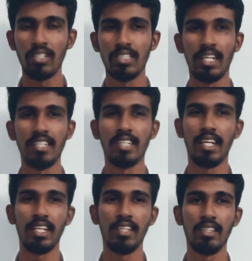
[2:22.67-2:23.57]
change
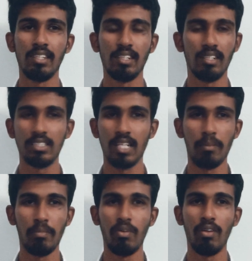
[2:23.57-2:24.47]
any
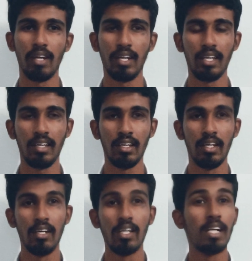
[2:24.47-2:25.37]
step or any
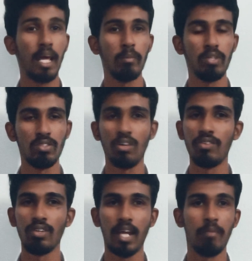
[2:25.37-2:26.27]
timings of
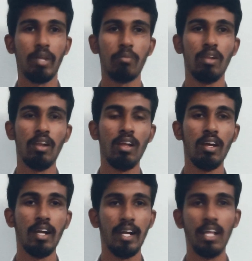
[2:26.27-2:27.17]
your timetable,
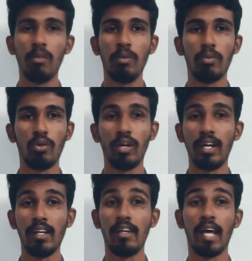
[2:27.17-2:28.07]
it will be
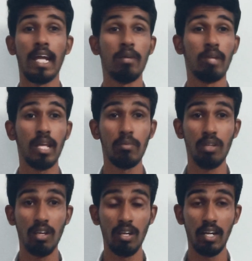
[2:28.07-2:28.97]
provide
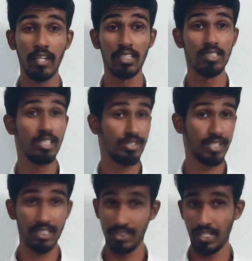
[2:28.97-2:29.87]
timetable and it
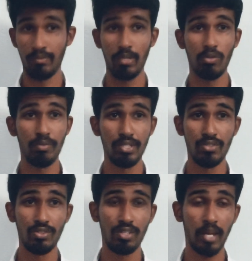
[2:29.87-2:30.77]
generates timetable based
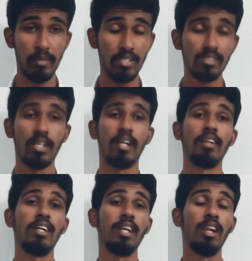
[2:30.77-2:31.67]
on your timings, and
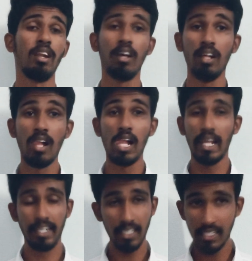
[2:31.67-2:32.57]
it will
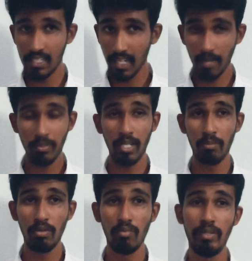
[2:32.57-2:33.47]
edit
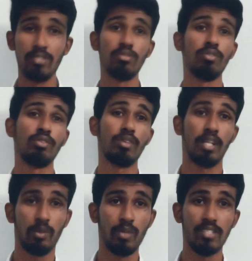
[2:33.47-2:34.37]
timetable based on your
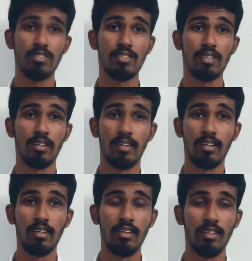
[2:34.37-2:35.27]
requests.
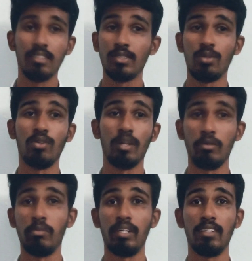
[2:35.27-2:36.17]
So
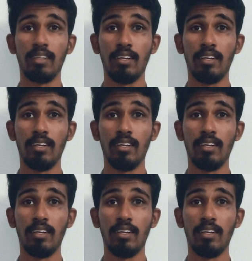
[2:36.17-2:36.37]
remember it.